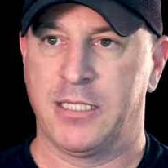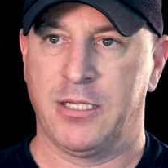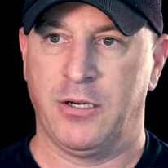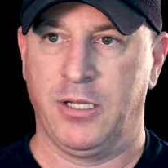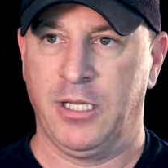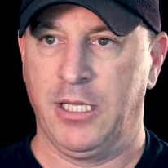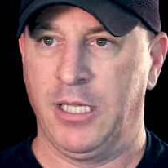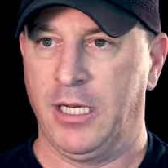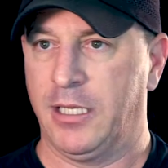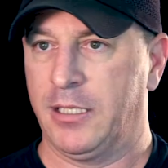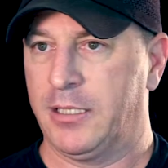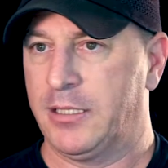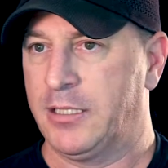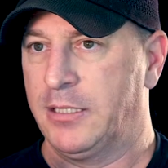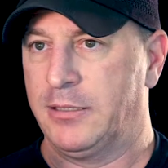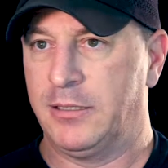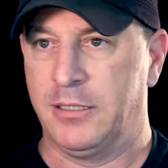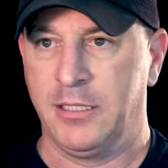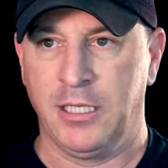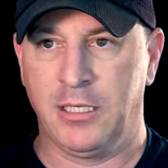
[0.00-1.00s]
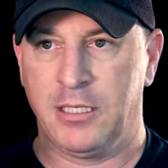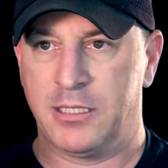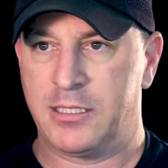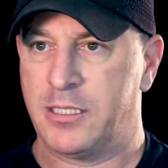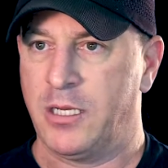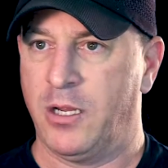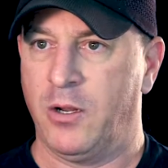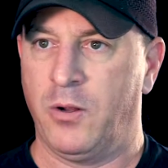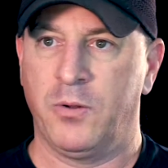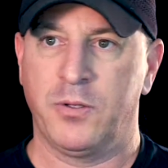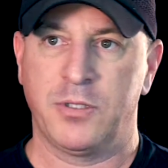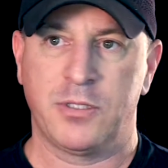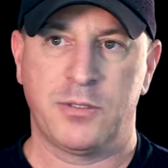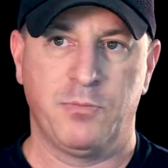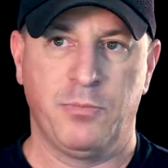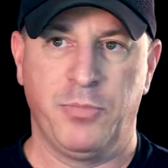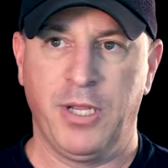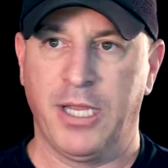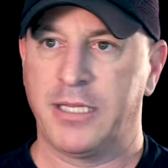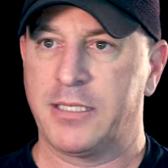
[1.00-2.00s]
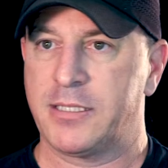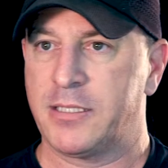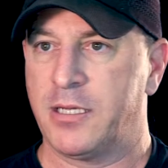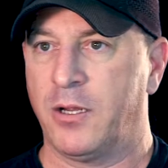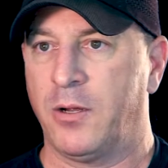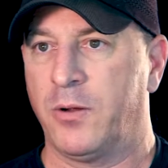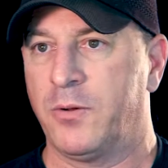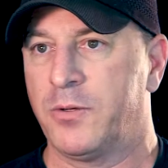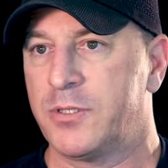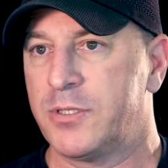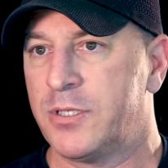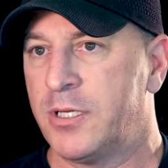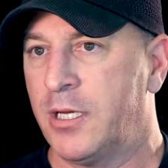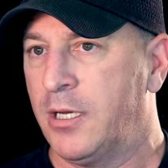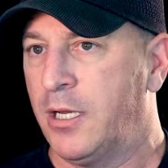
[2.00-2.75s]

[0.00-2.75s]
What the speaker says: They're little stones, big stones,